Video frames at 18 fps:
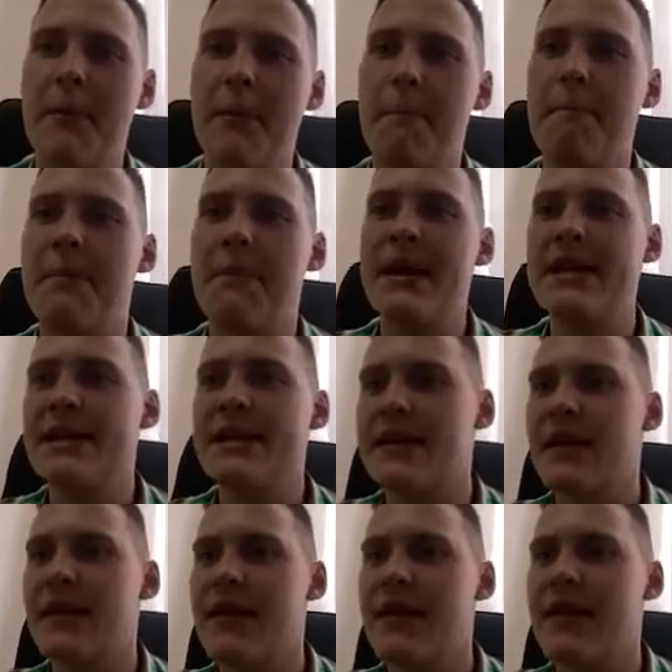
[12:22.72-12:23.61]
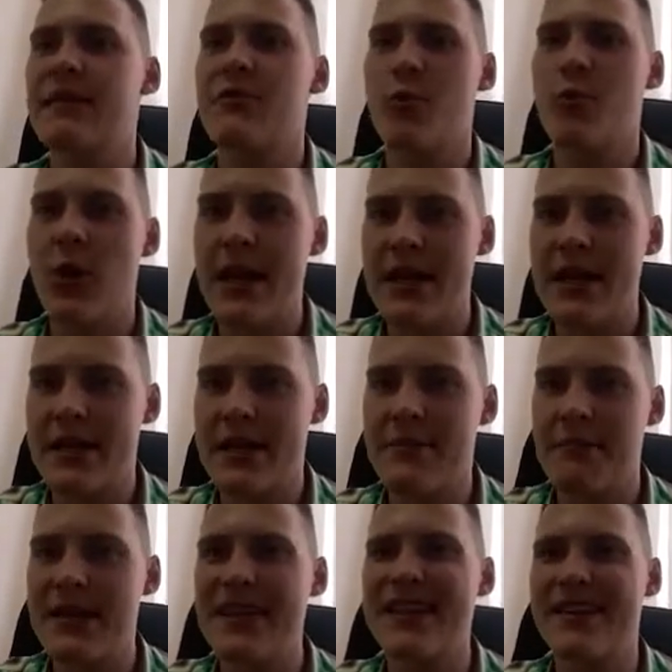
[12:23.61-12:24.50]
Peter the Great,
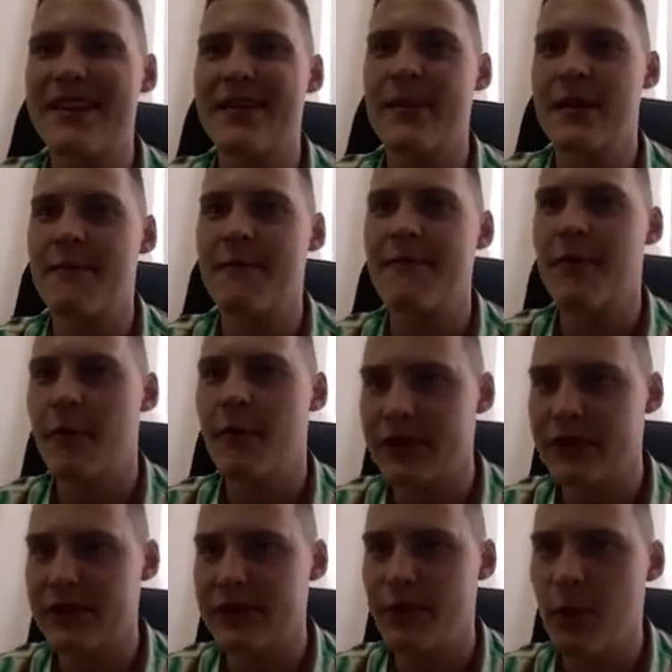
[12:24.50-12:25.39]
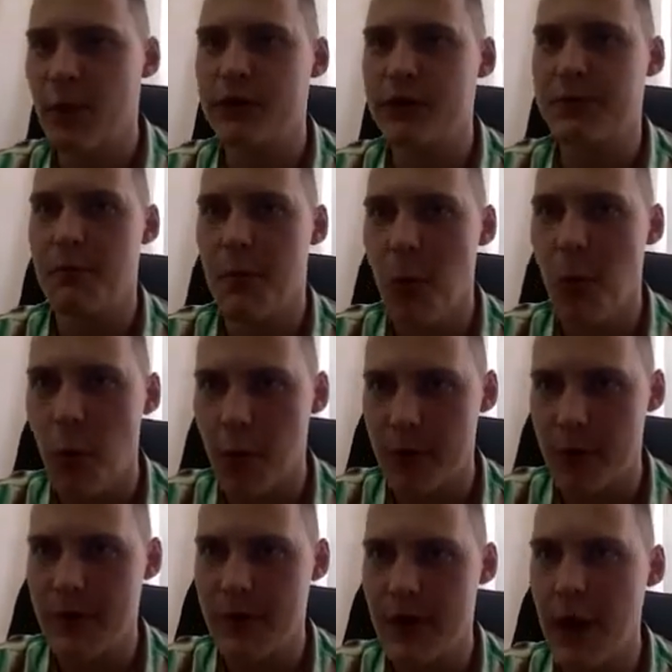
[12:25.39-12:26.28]
Peter the First, was
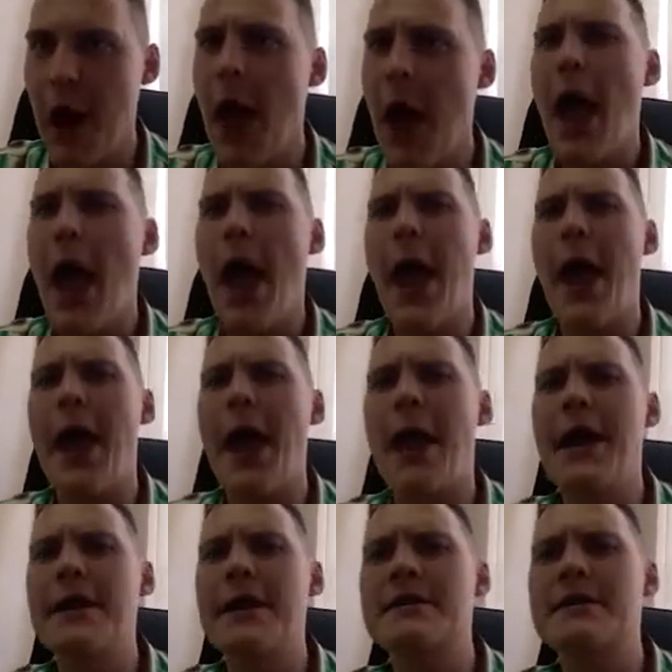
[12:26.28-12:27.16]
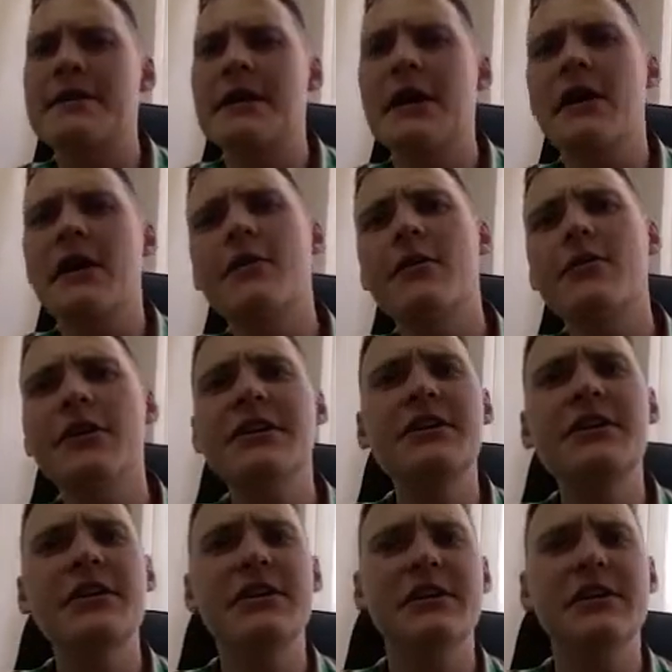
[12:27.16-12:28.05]
born, and are
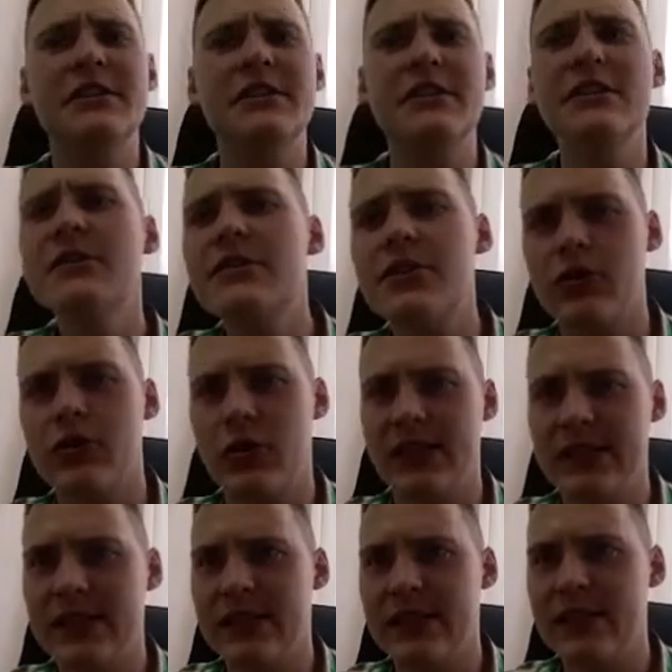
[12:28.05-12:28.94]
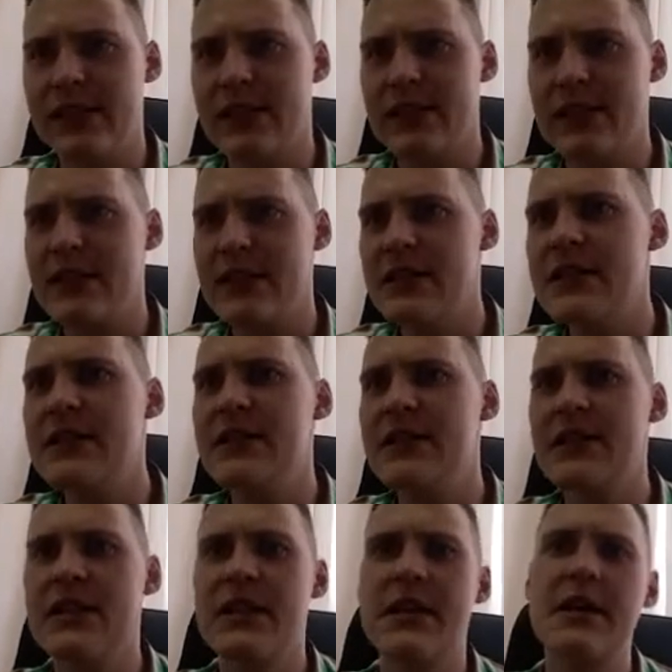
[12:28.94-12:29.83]
Indians interested
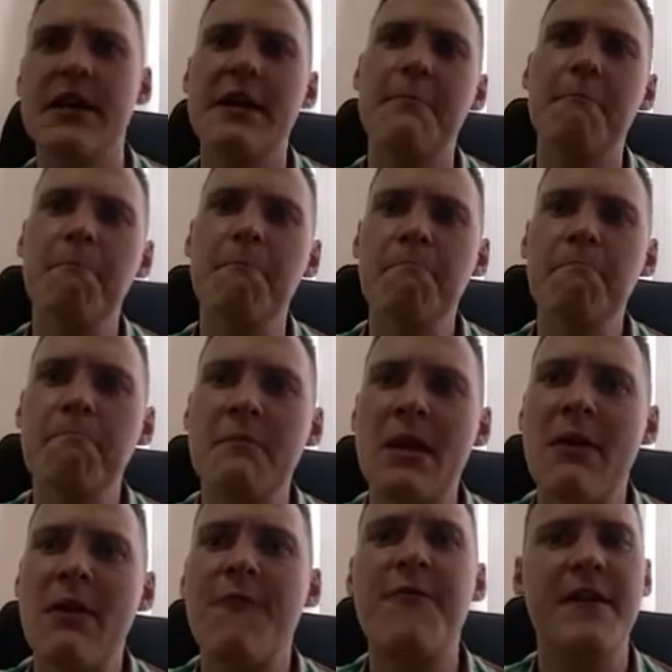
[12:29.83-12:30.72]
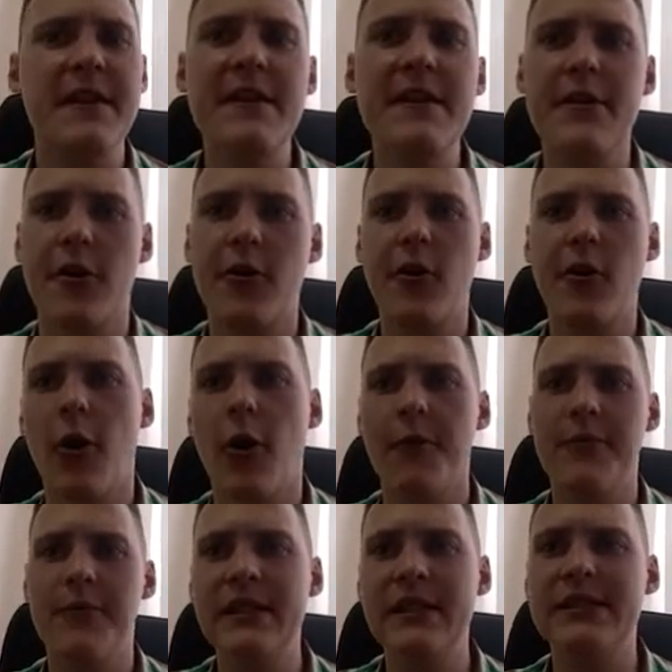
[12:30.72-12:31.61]
in the figure
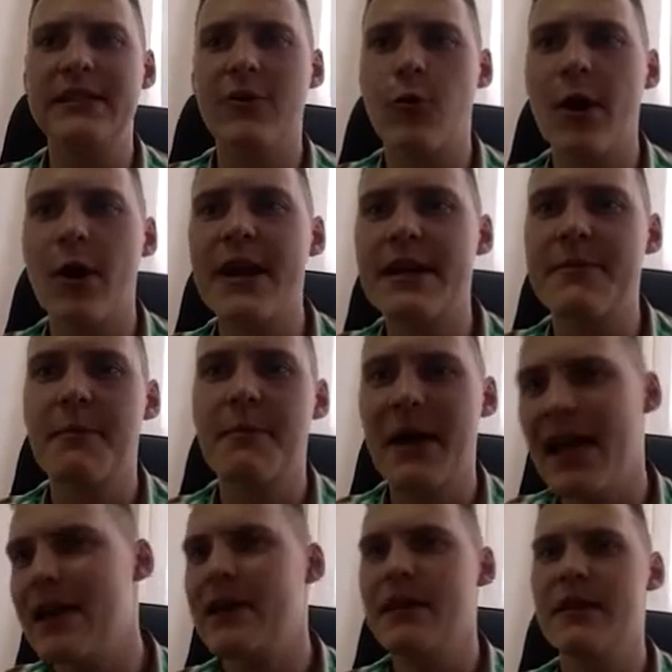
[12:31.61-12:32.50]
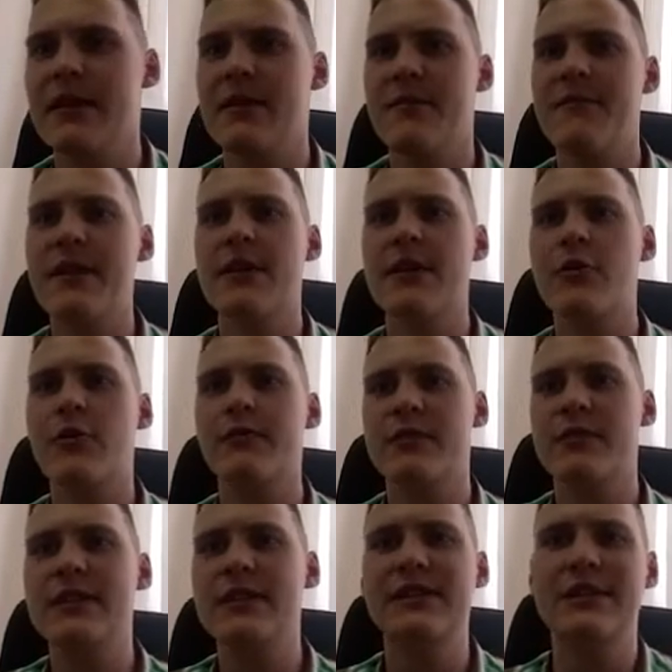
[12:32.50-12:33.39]
of this great man, in the figure
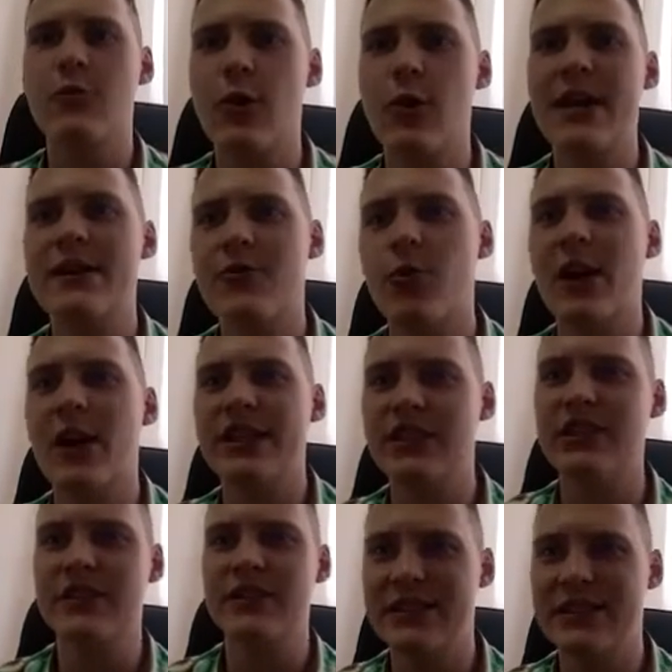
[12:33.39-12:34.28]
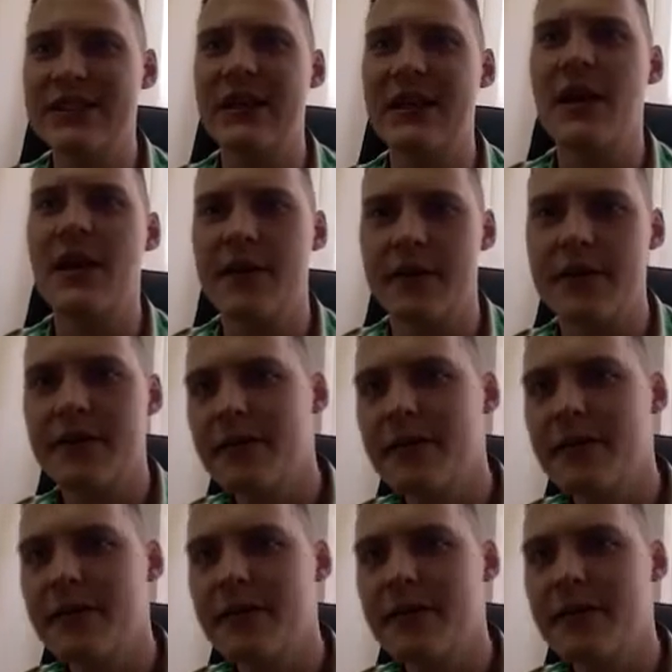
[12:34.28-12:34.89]
of this great Russian Tsar?